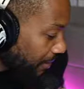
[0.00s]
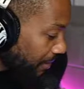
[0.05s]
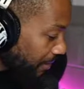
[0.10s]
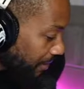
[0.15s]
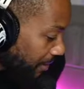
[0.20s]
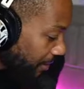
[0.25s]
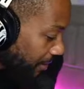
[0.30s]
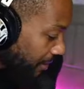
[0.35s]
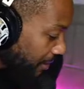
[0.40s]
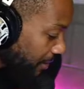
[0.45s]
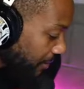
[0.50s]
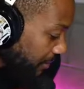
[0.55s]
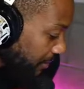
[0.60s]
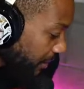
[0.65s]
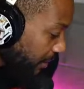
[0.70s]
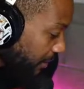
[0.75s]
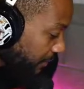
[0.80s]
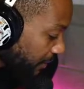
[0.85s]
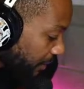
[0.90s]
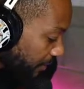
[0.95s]
How's
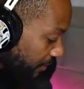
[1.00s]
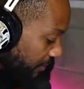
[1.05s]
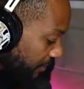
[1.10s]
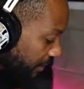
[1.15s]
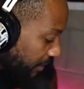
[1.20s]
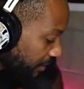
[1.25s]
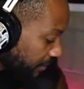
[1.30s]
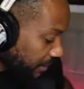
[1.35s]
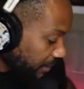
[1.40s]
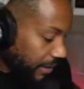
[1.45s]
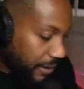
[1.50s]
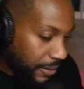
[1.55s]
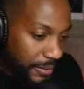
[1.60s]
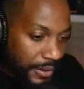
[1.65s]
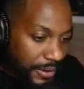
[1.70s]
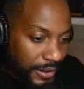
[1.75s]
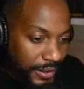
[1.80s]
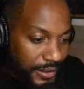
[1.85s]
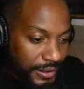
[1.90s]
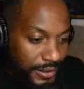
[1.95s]
life? How's things? Yeah,
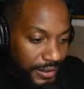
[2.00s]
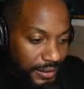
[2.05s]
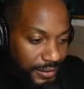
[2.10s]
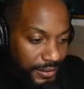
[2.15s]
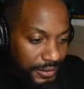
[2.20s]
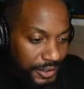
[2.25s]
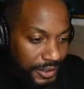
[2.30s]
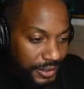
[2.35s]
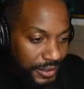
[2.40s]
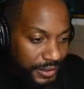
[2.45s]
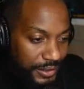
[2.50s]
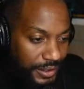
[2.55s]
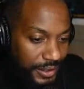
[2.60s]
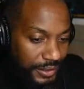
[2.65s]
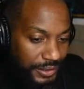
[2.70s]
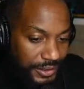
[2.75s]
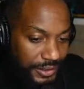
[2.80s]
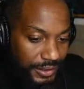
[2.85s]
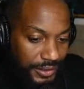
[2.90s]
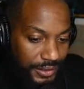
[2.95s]
work. I know chicken, yeah,
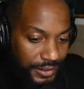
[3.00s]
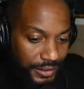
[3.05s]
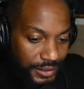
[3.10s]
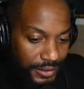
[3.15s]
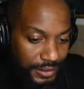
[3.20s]
jerk, eh?